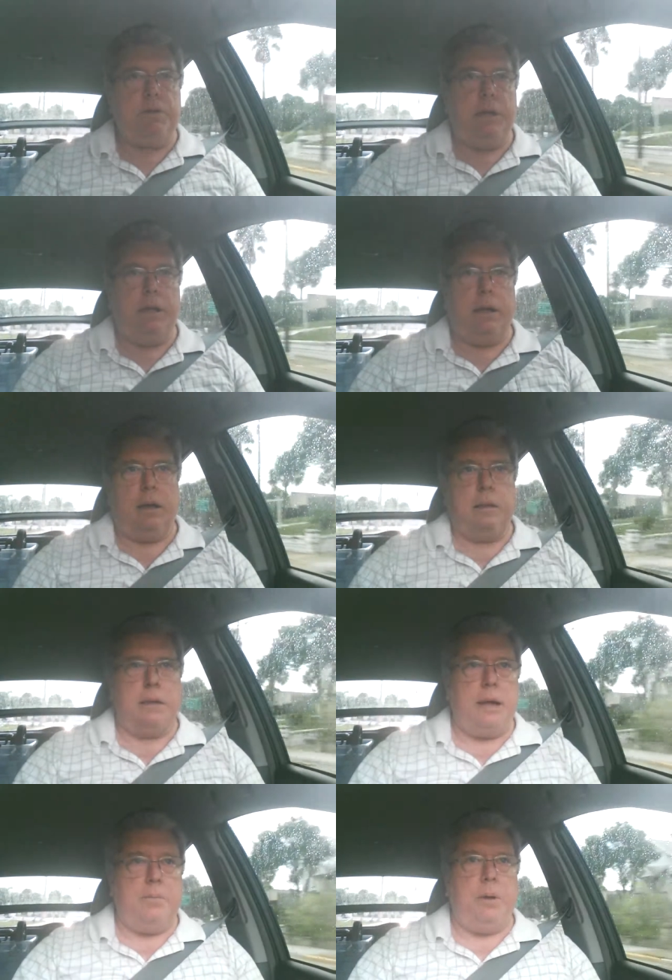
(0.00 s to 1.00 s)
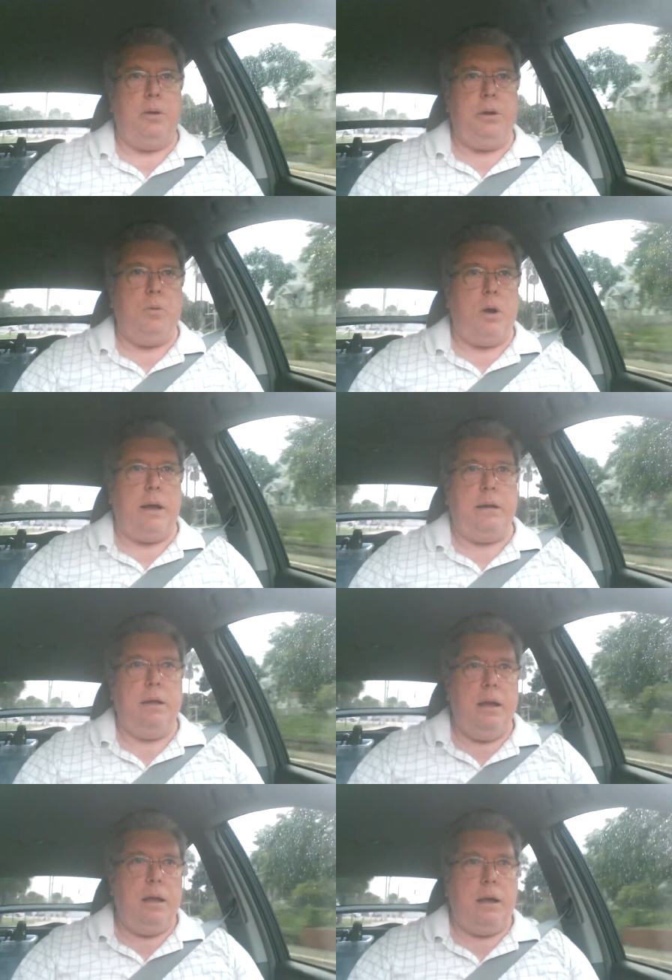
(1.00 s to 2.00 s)
see the kind of boat you want,
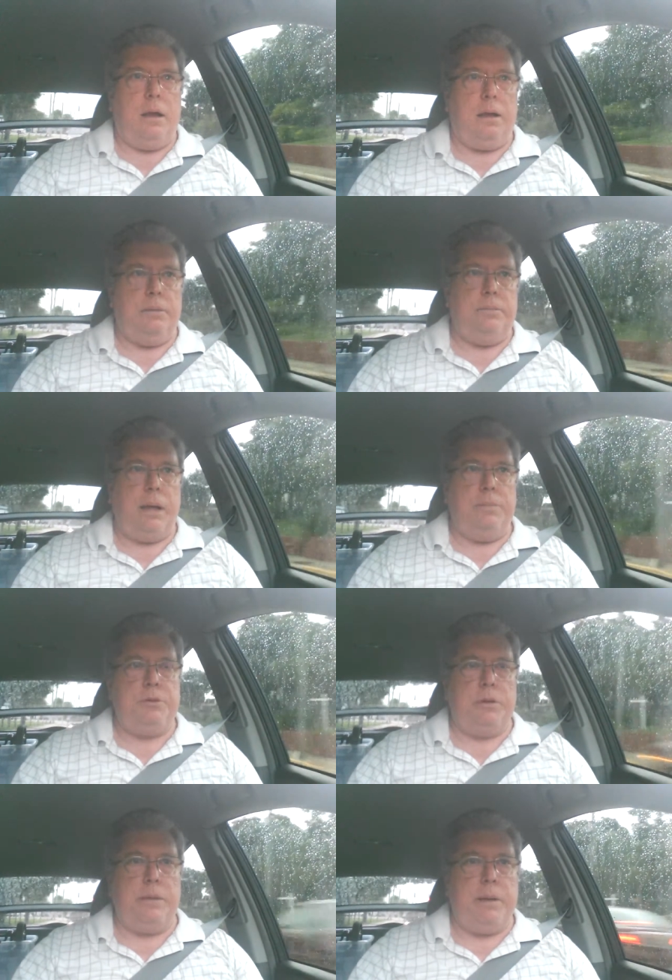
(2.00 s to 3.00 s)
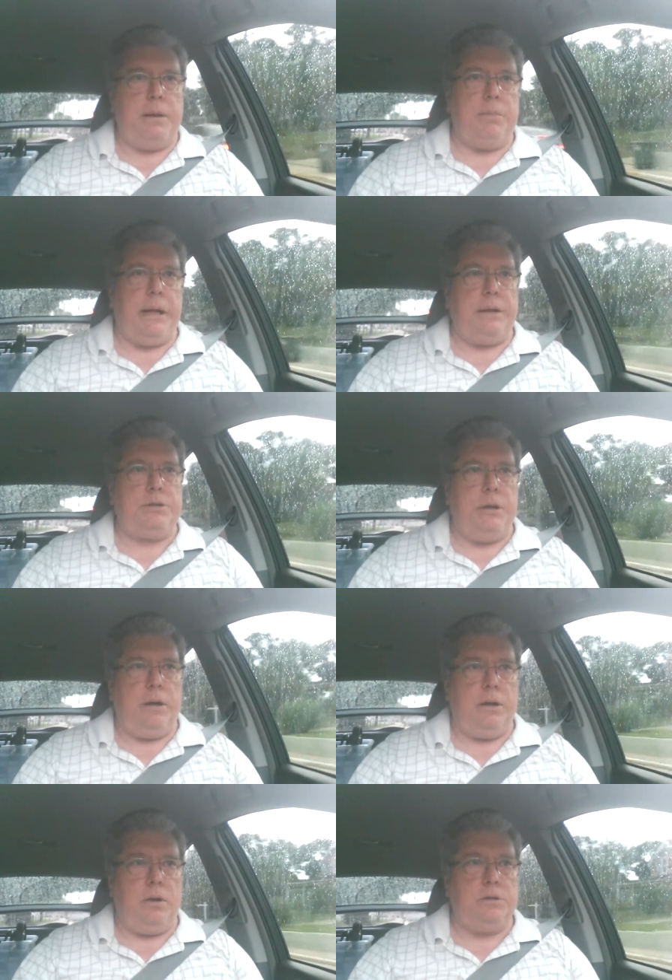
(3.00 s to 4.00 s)
I'm sure they made them last
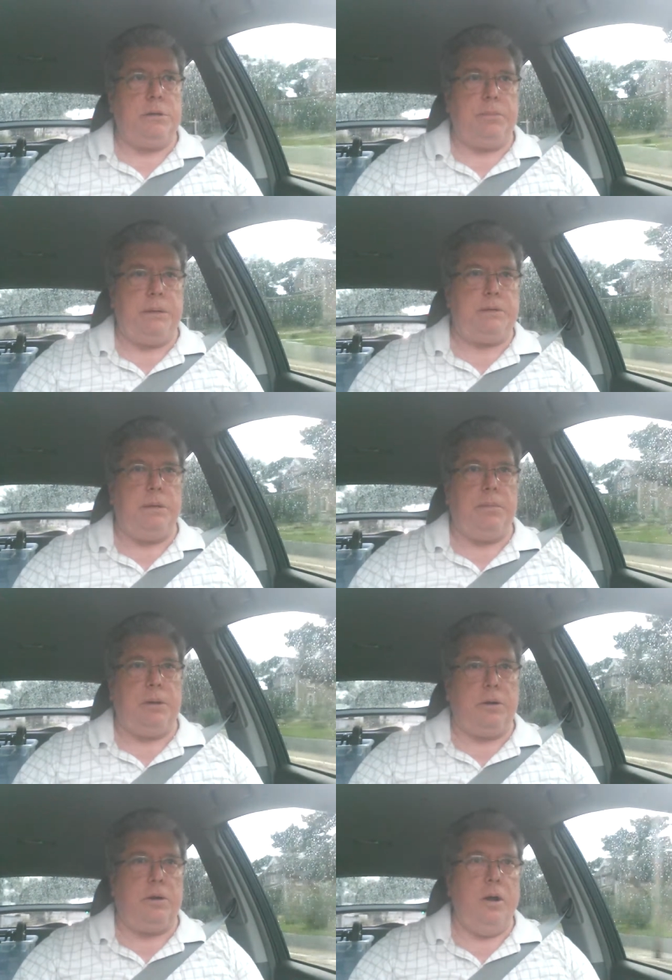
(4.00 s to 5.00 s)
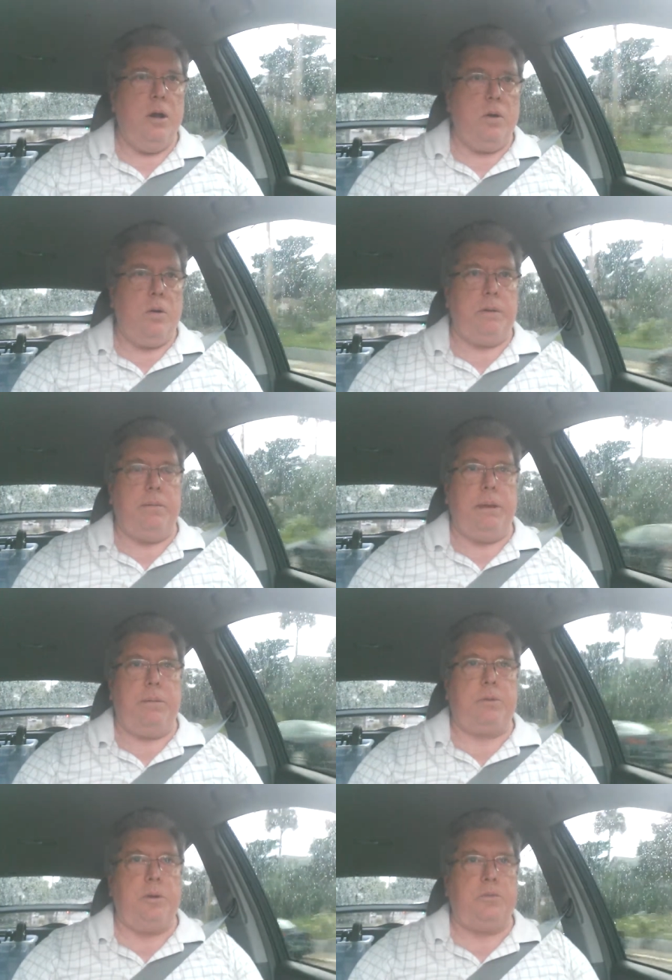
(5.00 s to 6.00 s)
year or something similar, or they made them
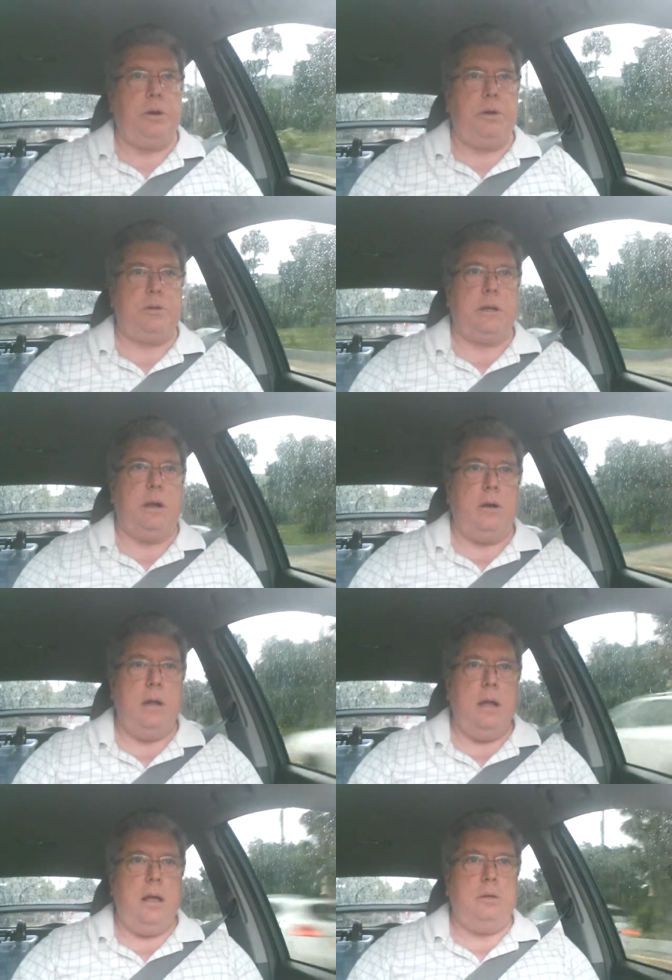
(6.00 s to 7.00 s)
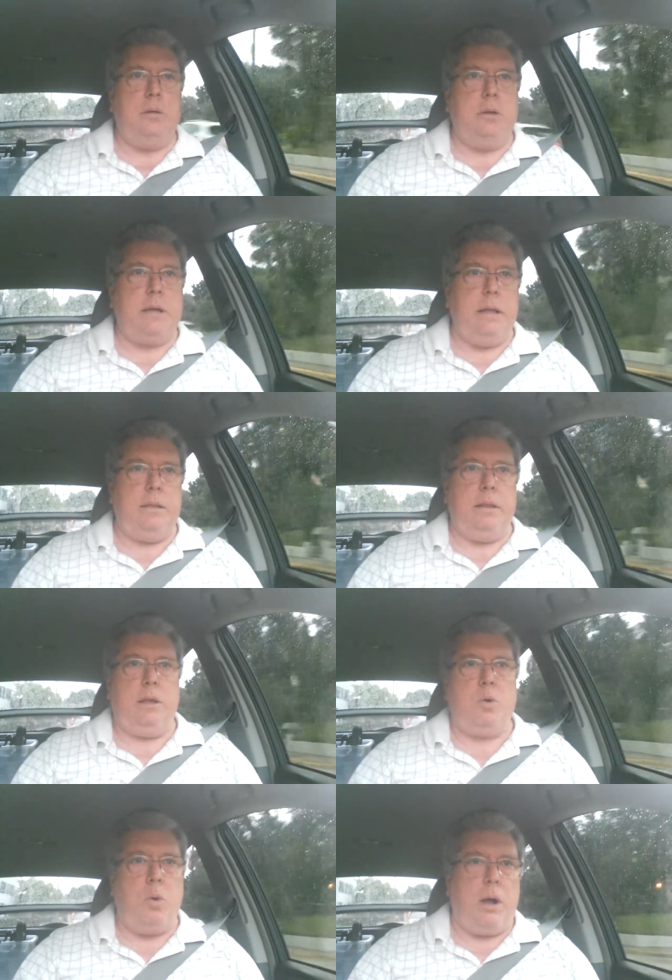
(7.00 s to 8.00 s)
3 or 4 years ago. Look at the
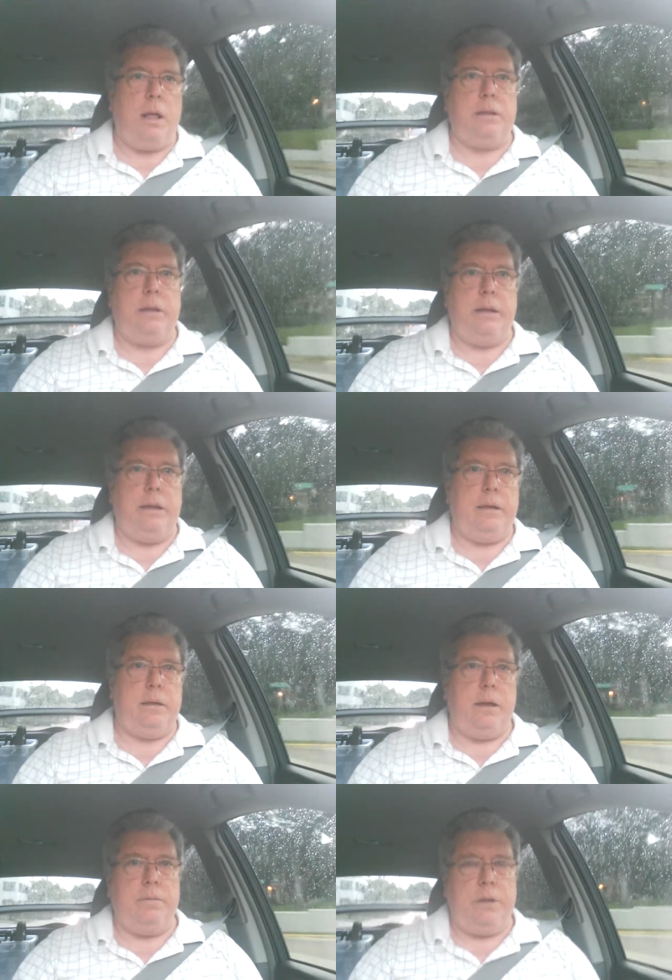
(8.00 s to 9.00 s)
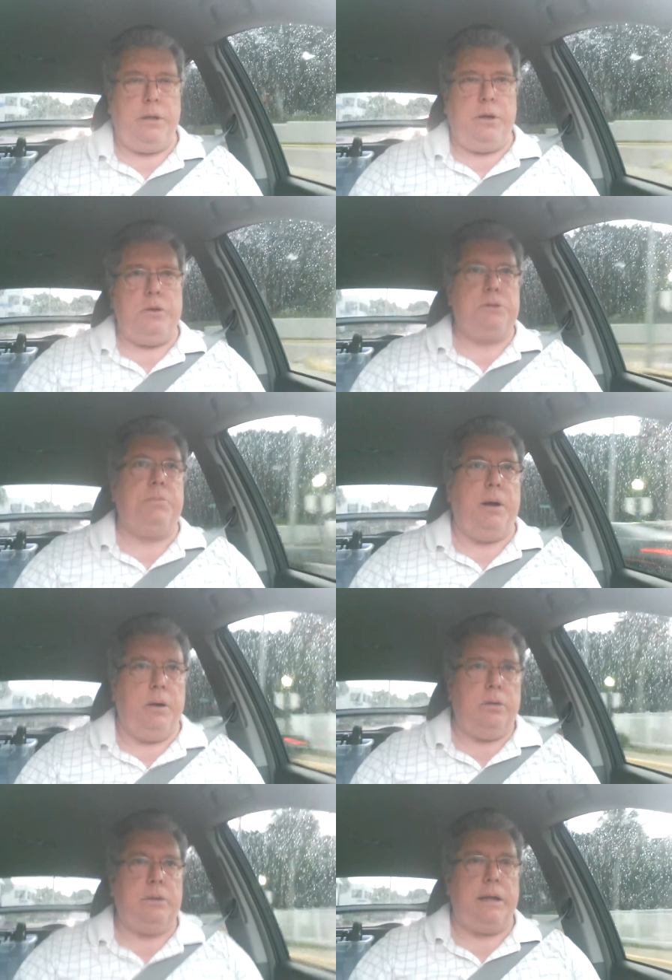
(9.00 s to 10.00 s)
quality of a used
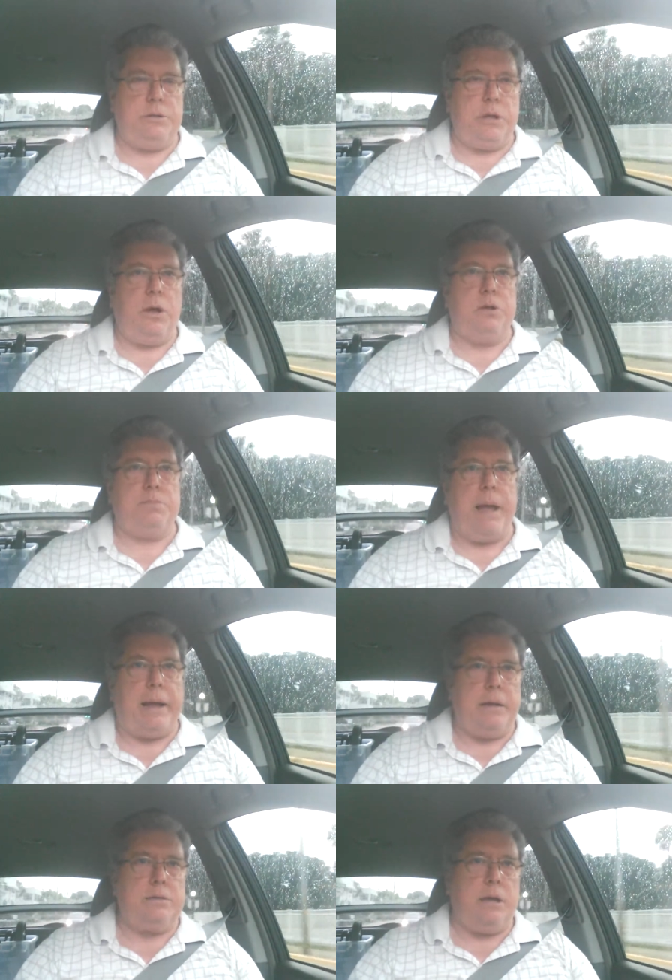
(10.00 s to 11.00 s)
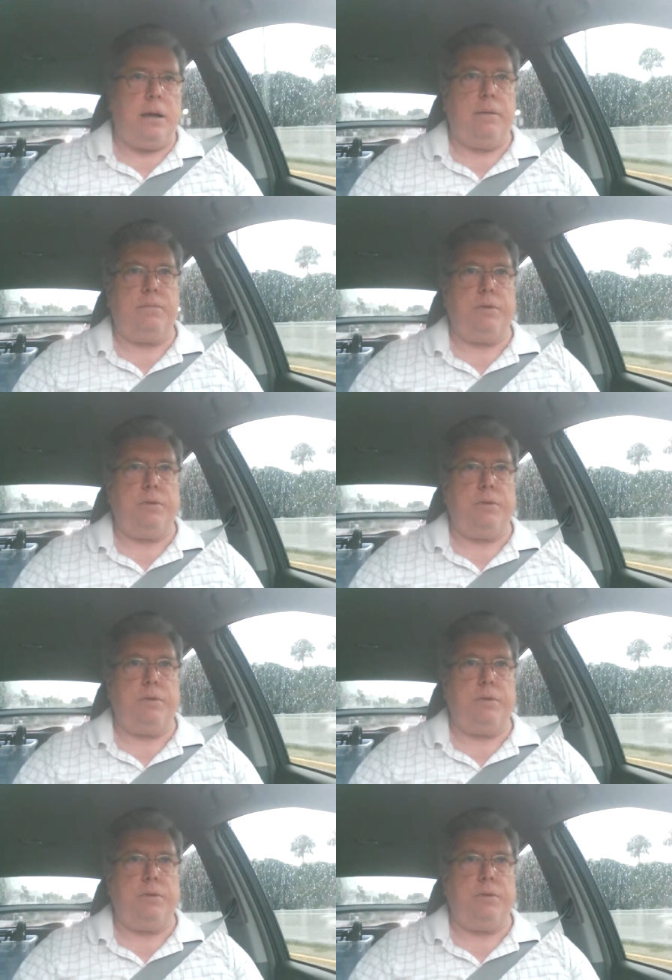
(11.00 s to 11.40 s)
boat as it goes back in time